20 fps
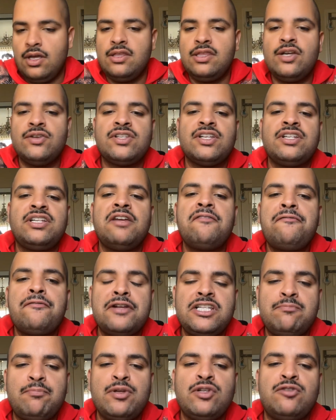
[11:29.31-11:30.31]
There's a
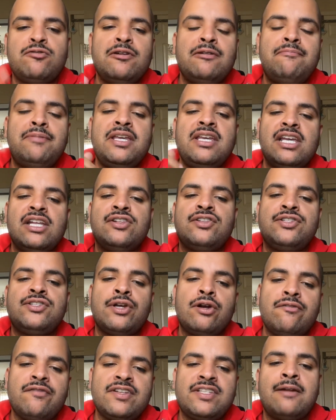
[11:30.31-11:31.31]
difference between being in
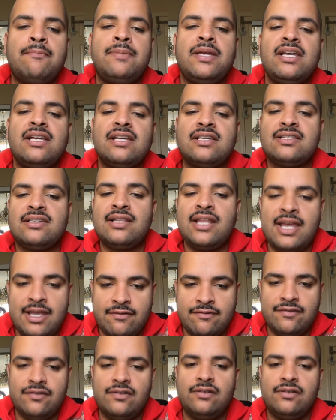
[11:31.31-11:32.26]
service and being a slave.